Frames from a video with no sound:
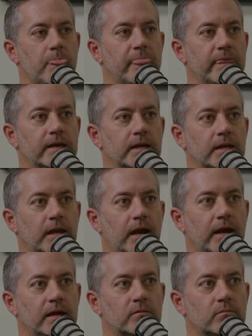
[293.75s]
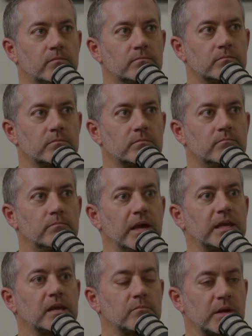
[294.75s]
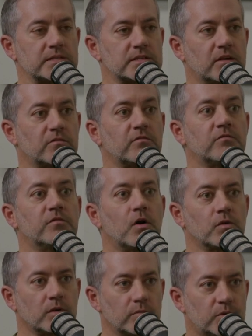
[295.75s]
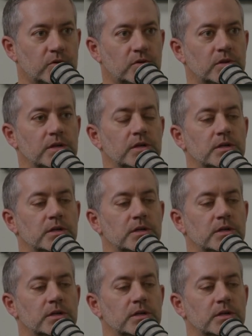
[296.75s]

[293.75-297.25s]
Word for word: then I am making myself vulnerable